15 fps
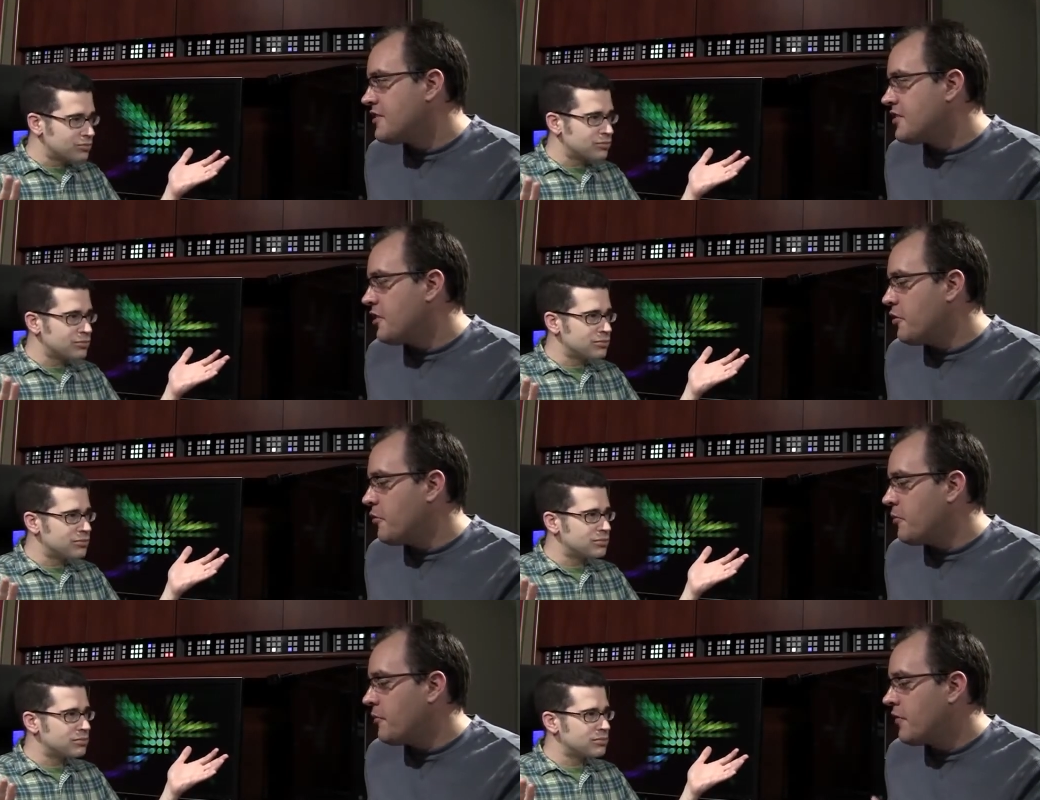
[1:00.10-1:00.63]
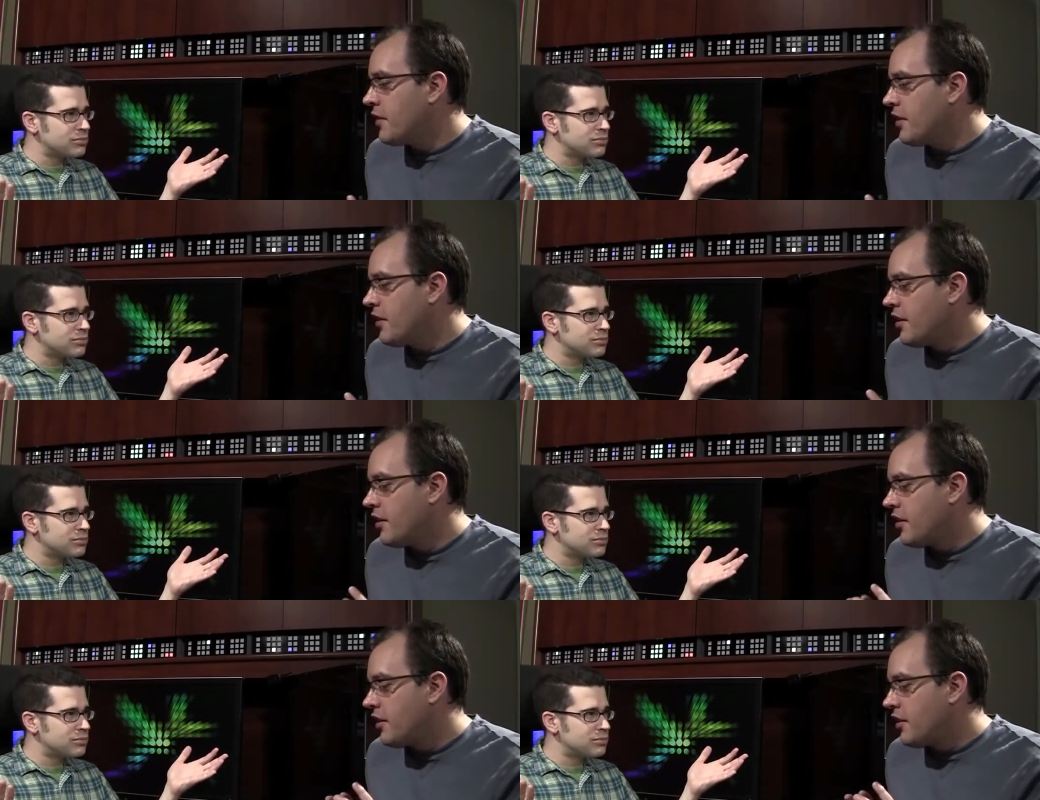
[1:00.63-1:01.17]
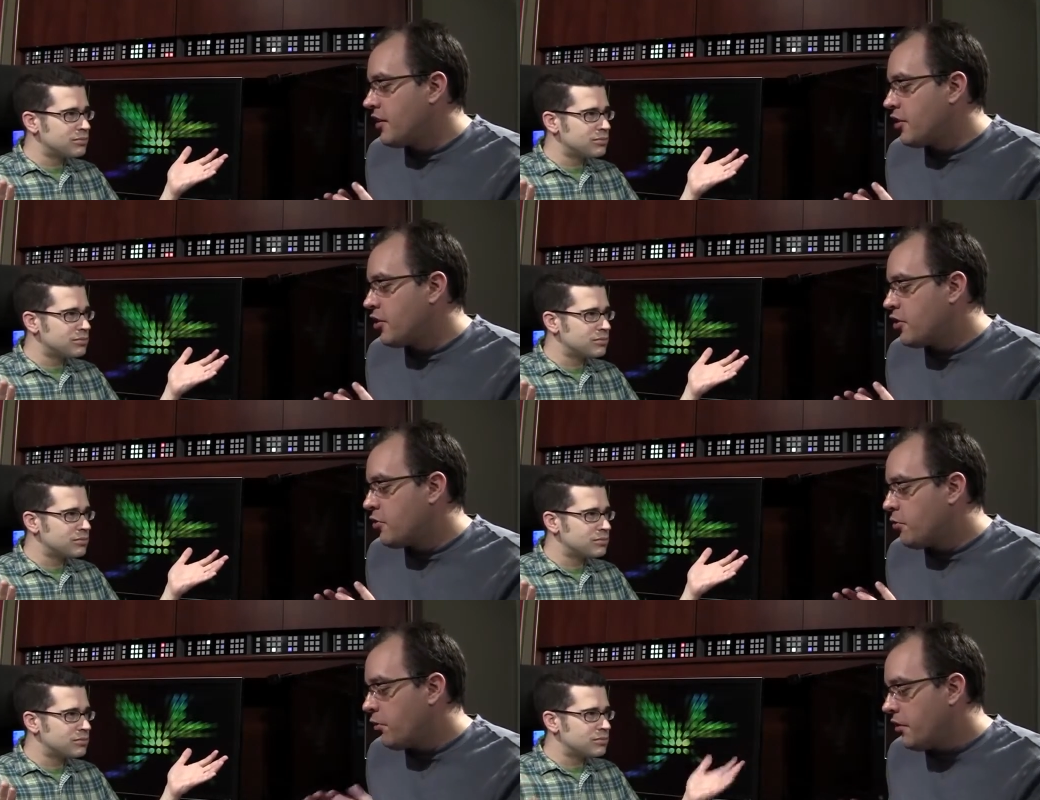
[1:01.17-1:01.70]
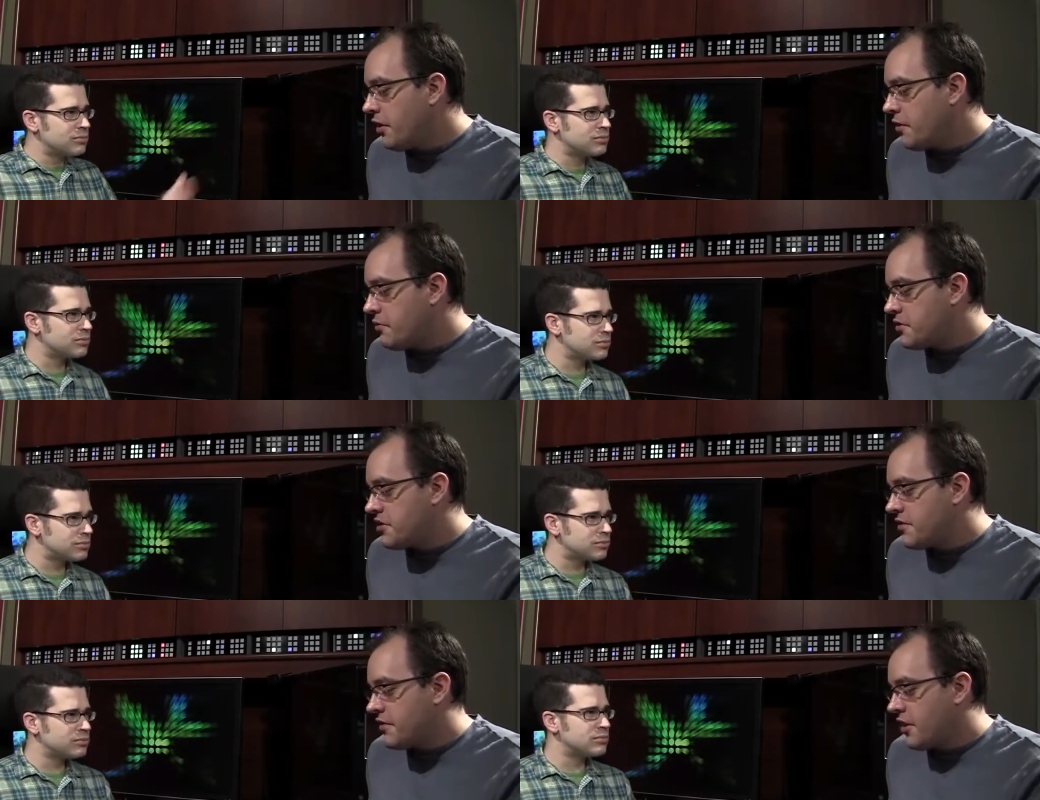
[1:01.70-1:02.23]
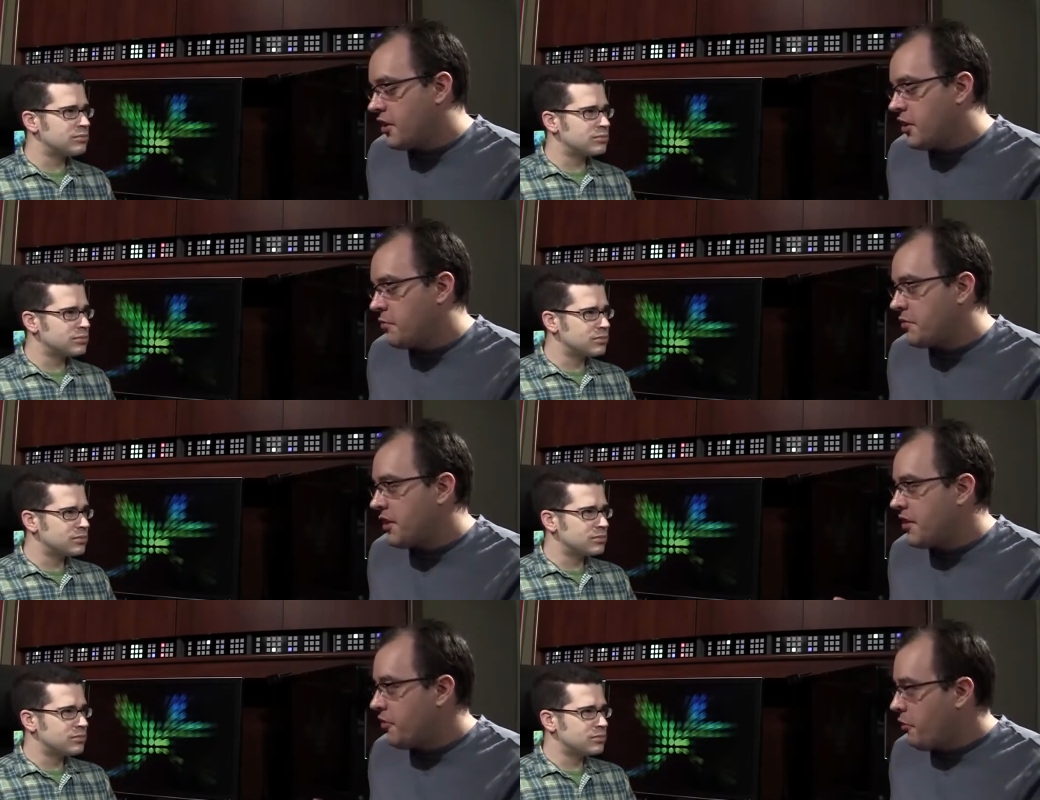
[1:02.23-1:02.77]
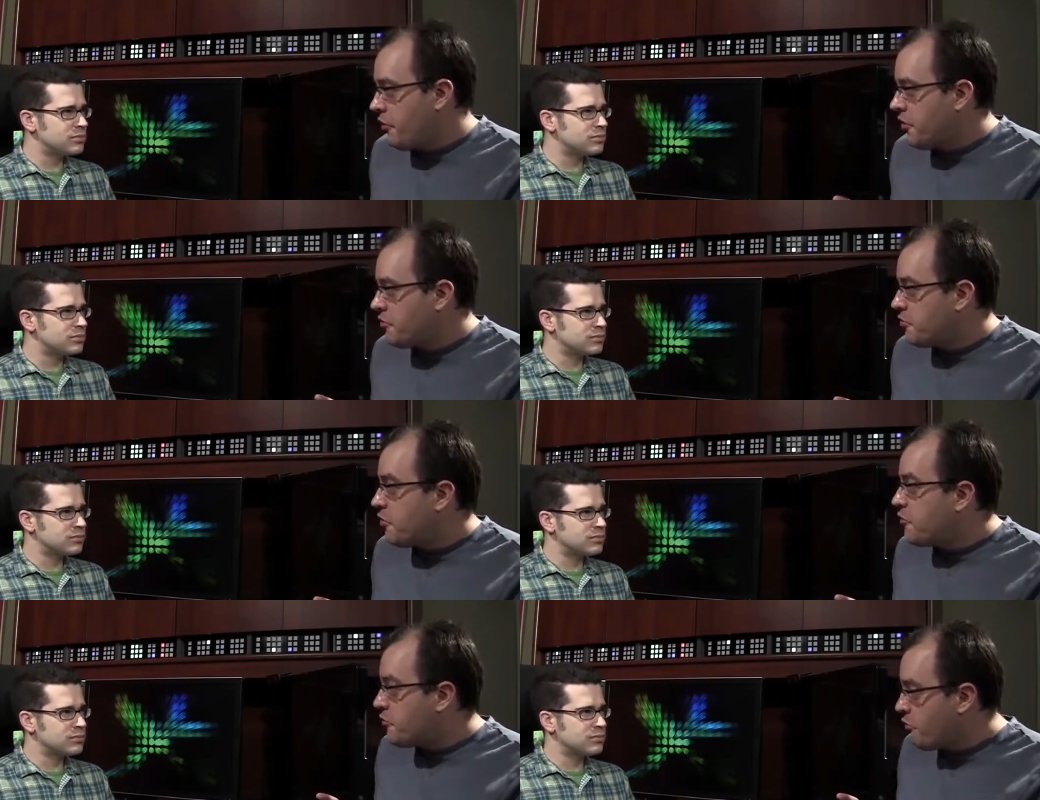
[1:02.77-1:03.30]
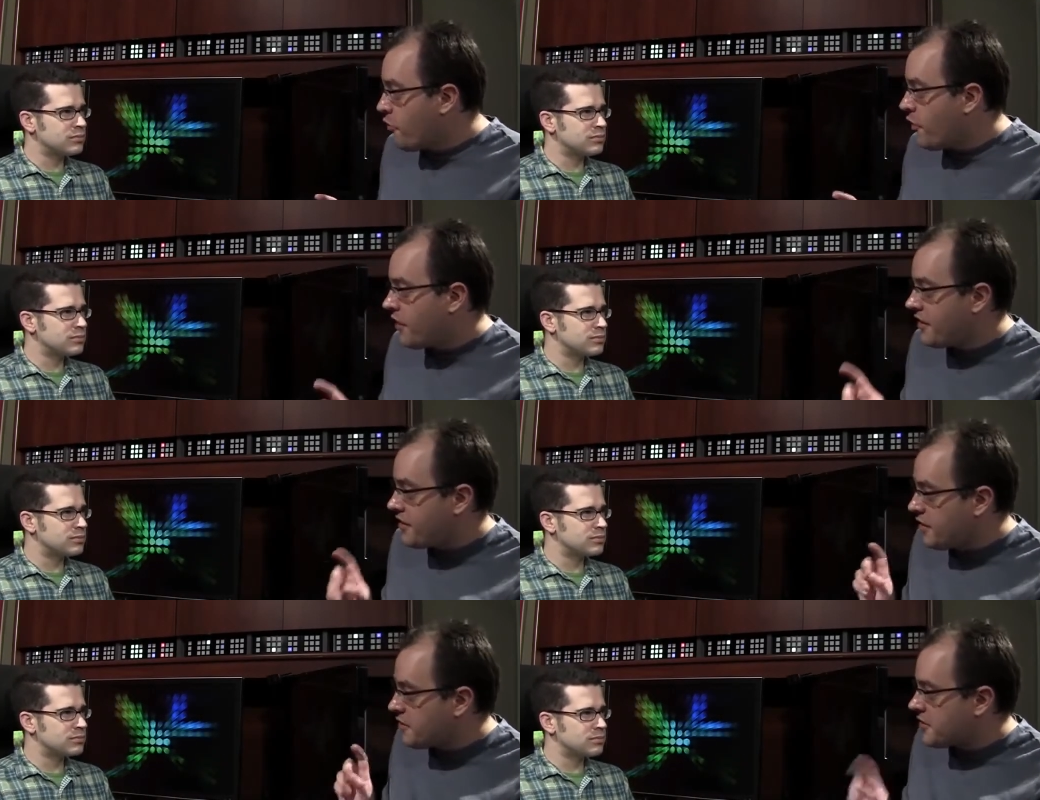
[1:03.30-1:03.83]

Speaker 1: so, QWERTY was developed in order to avoid